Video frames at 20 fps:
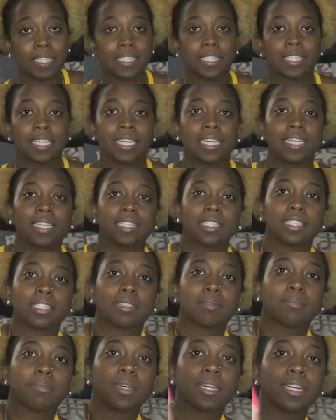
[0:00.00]
scent,
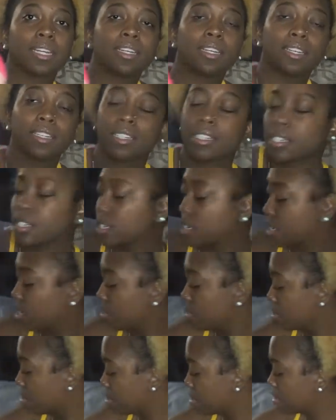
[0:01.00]
but
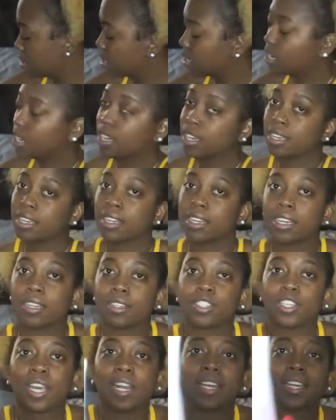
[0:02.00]
I'll
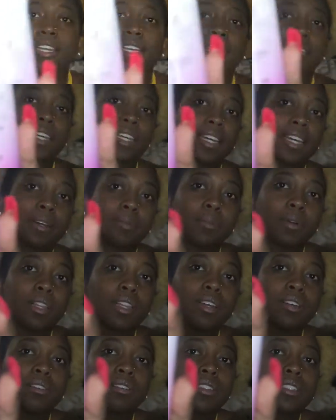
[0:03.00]
try to get it up
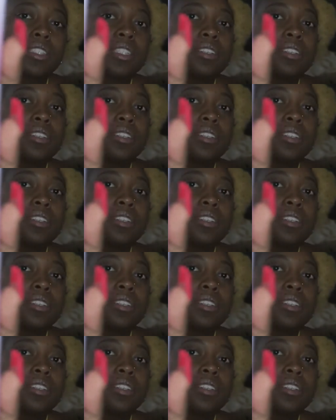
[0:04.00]
close so